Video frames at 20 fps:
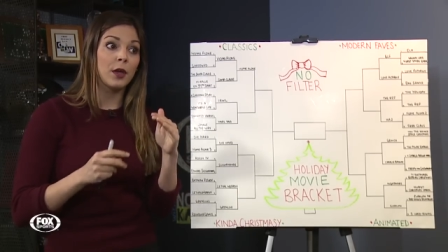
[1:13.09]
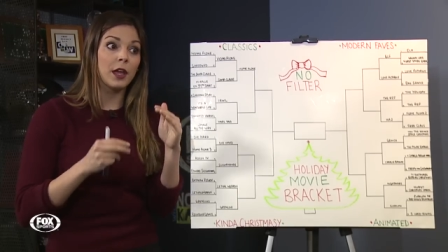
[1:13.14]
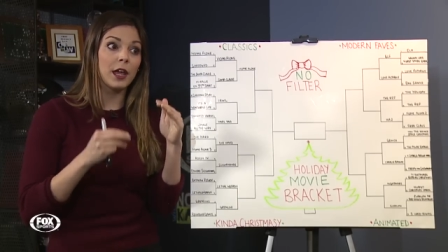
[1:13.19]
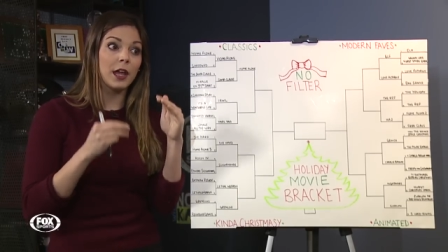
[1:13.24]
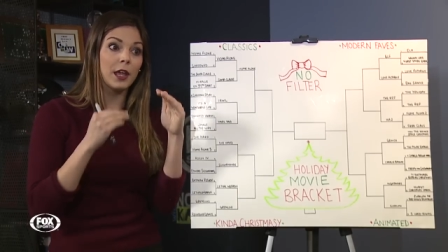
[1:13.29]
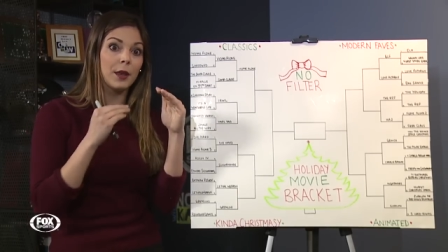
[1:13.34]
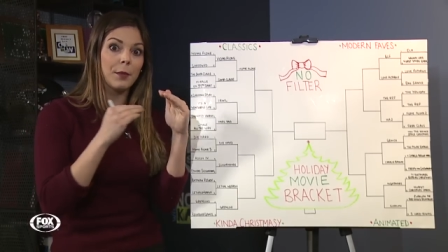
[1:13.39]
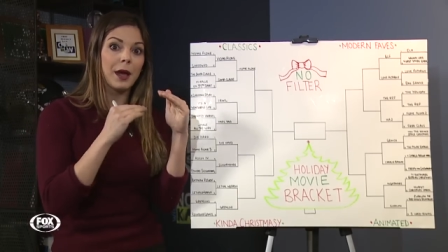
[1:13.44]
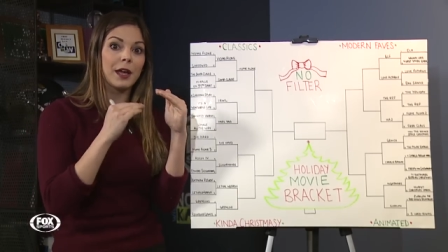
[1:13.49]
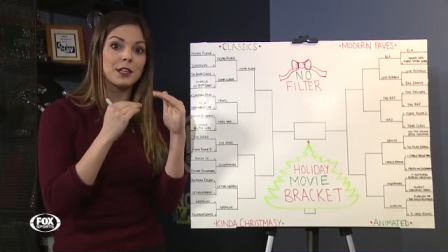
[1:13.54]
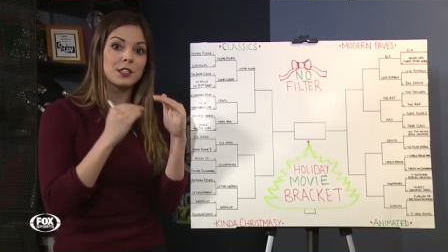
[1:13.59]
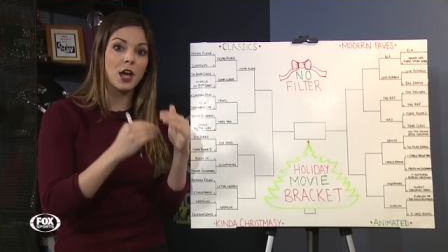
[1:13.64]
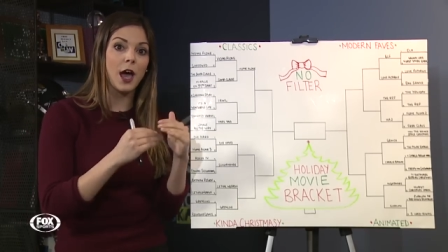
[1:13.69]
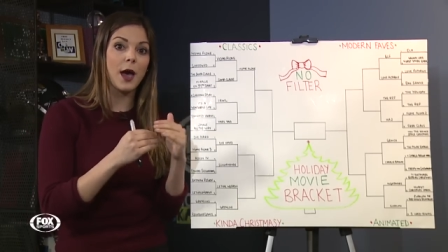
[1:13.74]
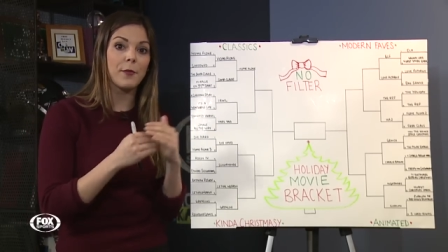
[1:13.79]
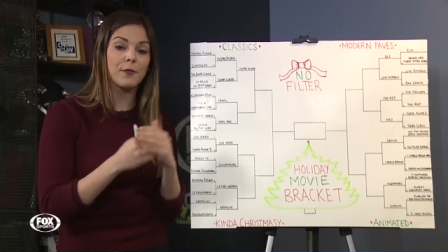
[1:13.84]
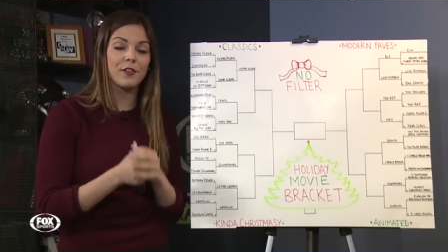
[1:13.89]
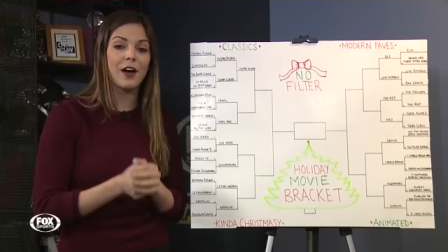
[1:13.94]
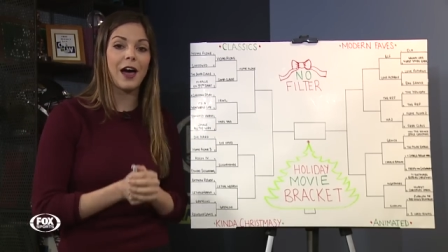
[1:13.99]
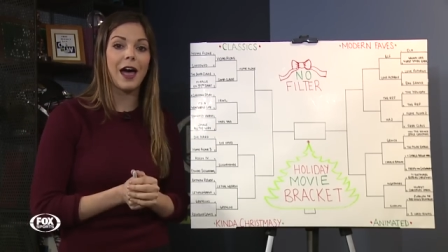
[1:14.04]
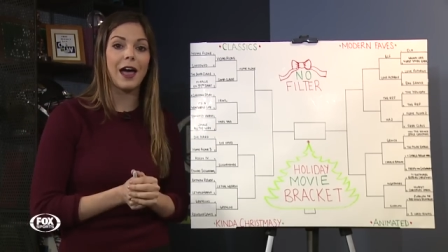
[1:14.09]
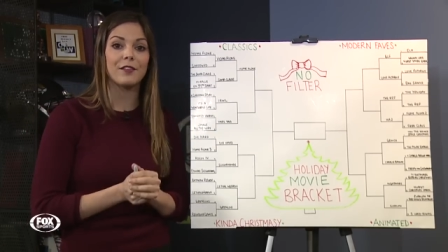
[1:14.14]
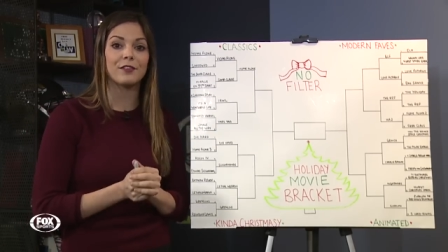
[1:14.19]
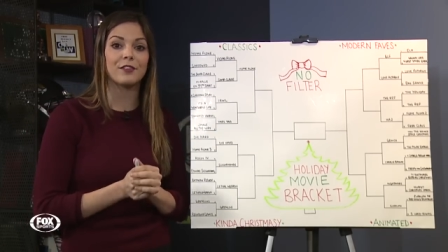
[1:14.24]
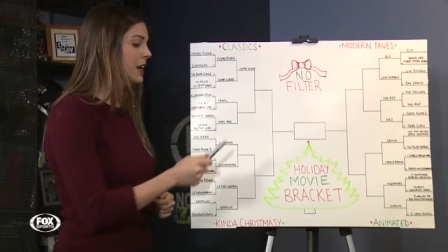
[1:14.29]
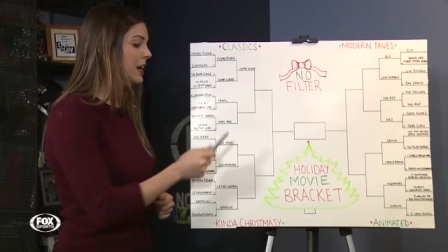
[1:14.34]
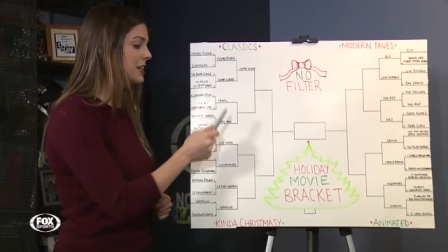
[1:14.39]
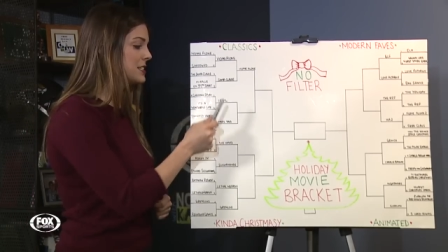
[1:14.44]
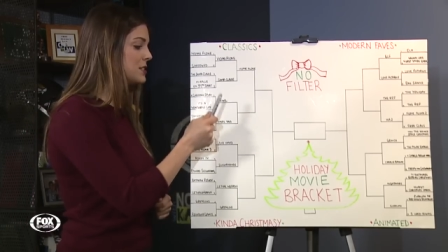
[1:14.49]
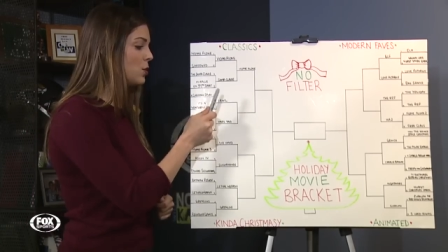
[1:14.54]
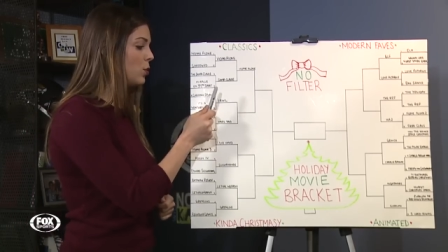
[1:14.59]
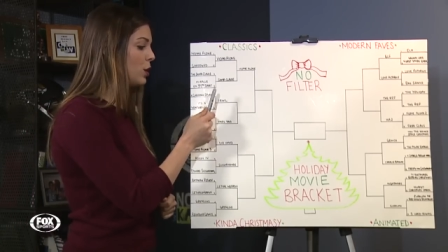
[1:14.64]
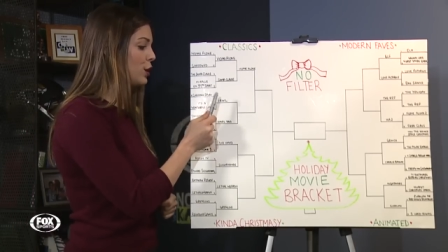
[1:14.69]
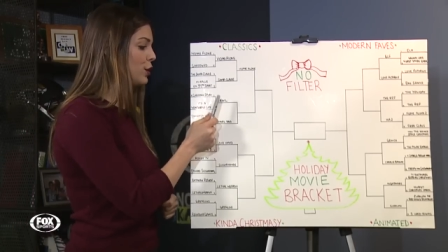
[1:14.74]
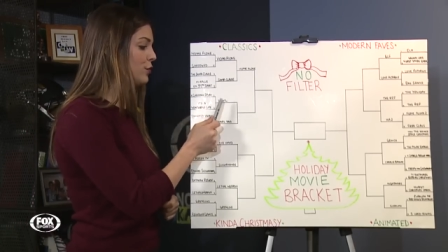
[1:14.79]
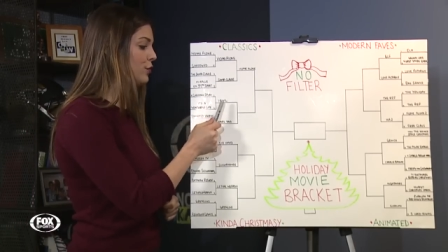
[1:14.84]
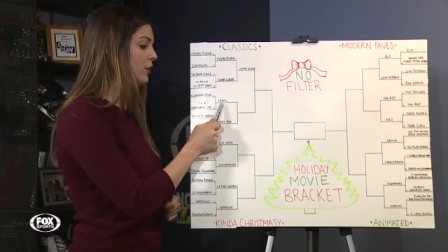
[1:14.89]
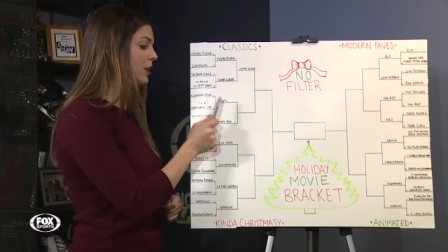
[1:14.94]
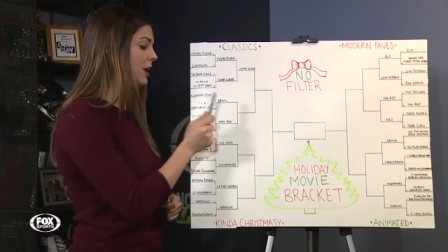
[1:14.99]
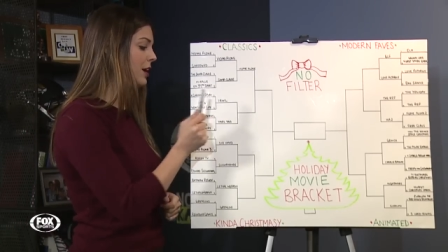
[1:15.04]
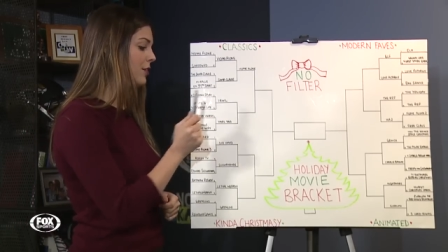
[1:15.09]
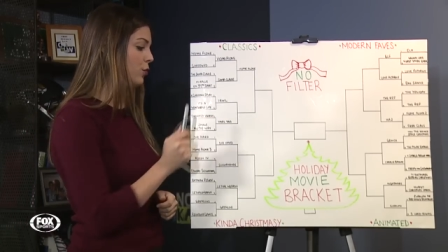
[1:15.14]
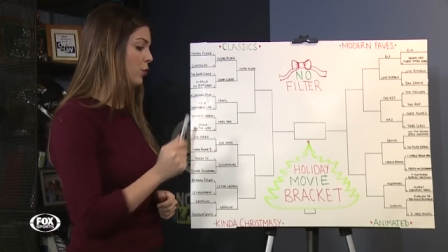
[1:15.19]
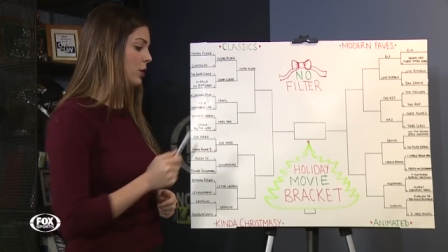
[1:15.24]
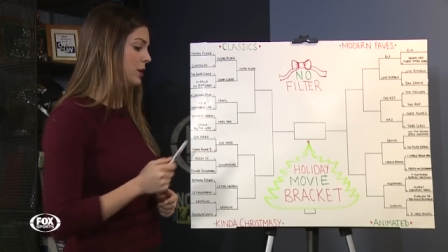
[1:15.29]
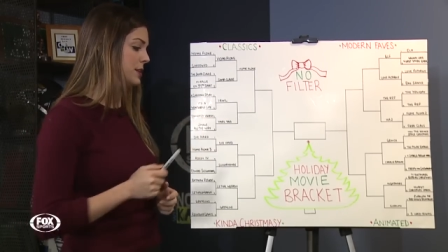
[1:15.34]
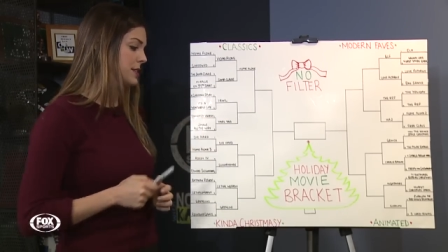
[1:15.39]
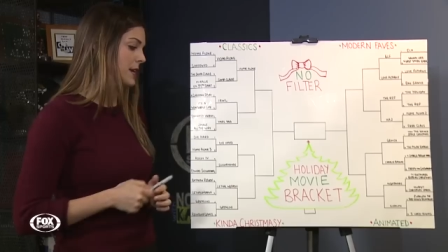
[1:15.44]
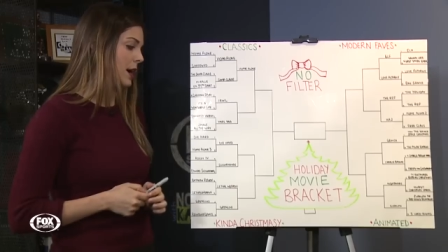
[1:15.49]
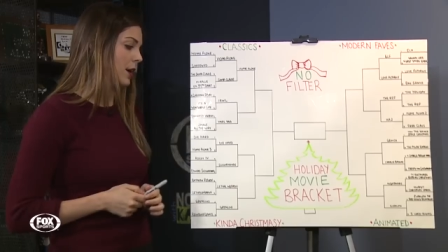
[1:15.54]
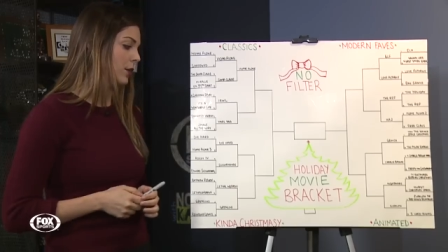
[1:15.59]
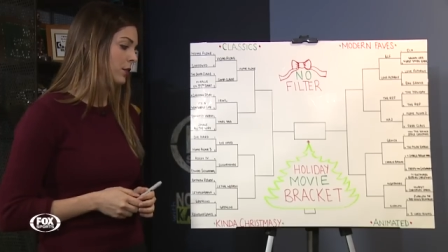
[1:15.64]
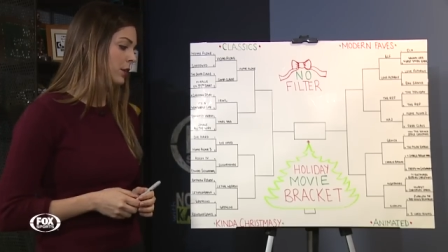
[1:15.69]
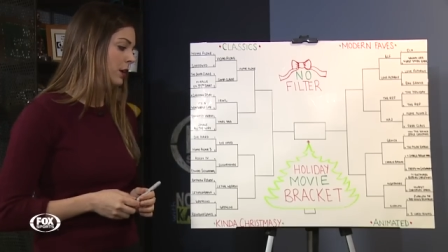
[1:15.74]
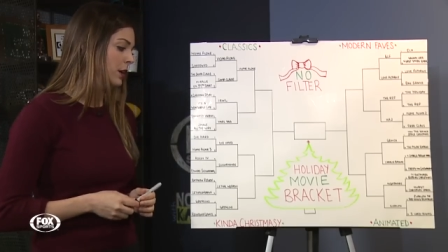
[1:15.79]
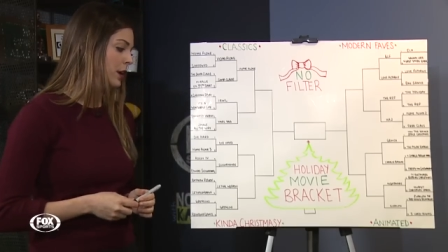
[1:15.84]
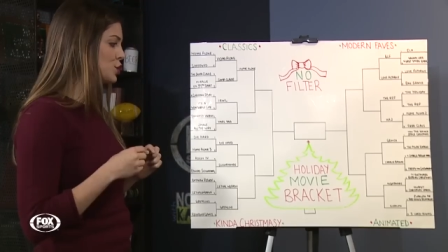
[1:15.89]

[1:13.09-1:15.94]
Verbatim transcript: in my top 5. It's a Wonderful Life wins out.